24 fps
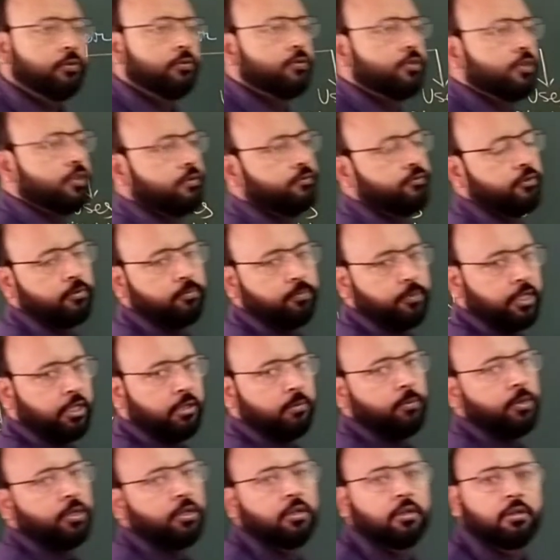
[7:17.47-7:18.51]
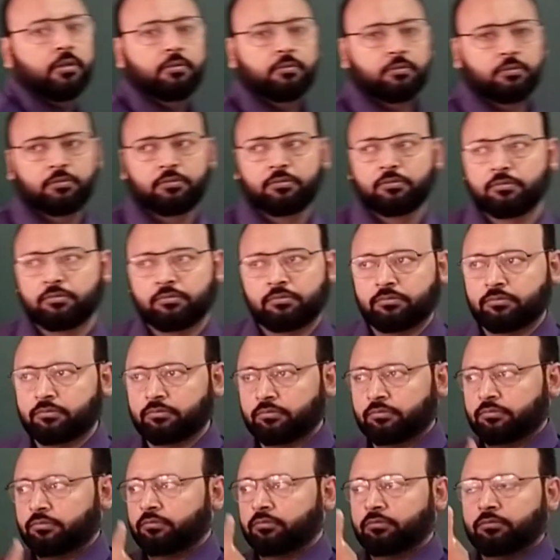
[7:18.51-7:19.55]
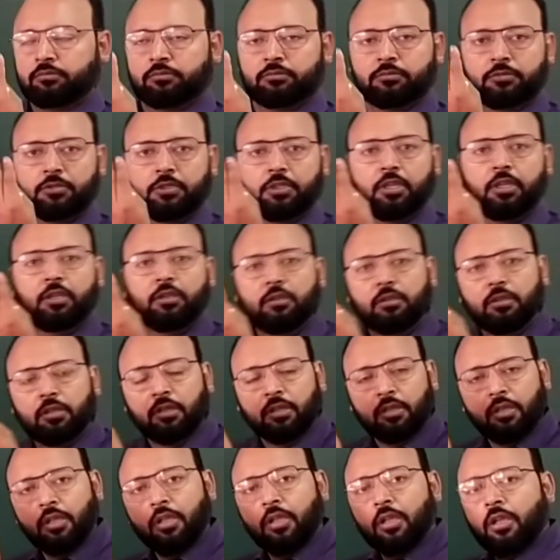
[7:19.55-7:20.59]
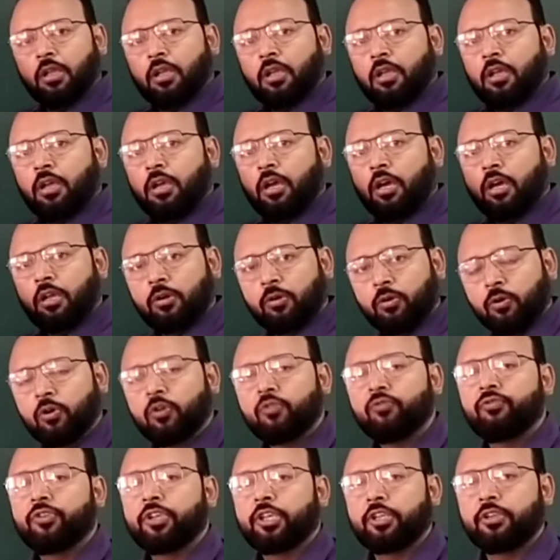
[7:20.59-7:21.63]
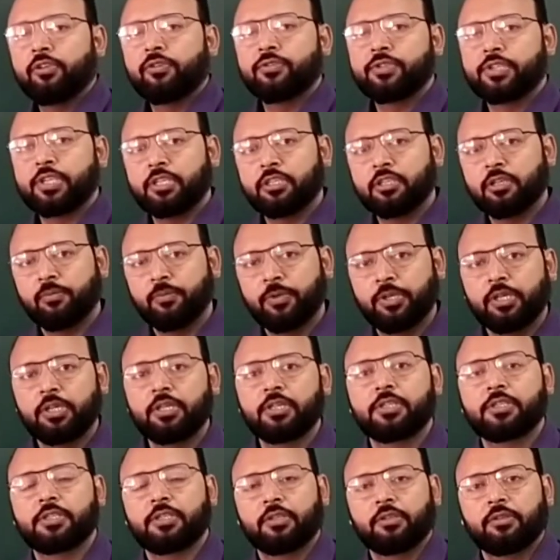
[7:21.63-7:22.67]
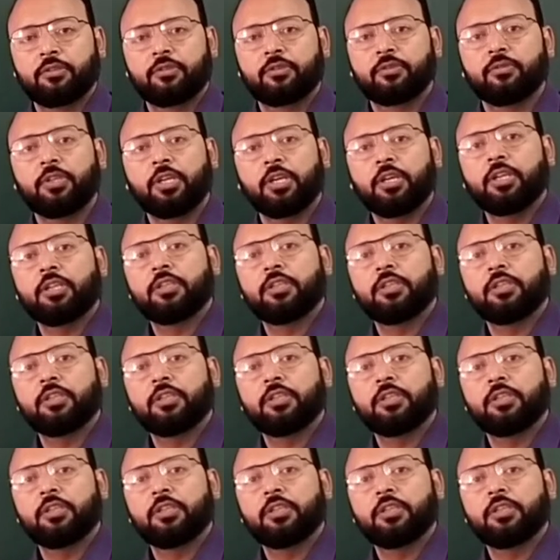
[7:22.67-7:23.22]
uses for plane mirror. In our home we are using the mirrors, so that